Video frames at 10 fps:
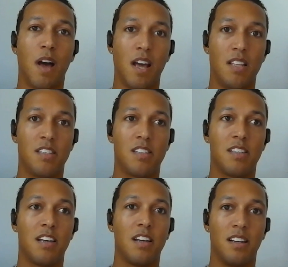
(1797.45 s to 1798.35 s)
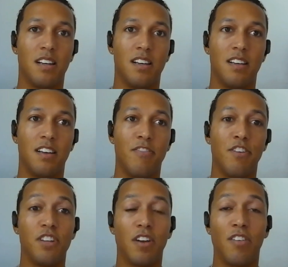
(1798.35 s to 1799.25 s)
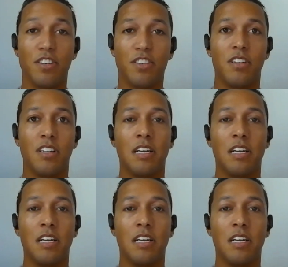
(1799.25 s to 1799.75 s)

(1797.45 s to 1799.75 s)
minds of your generation,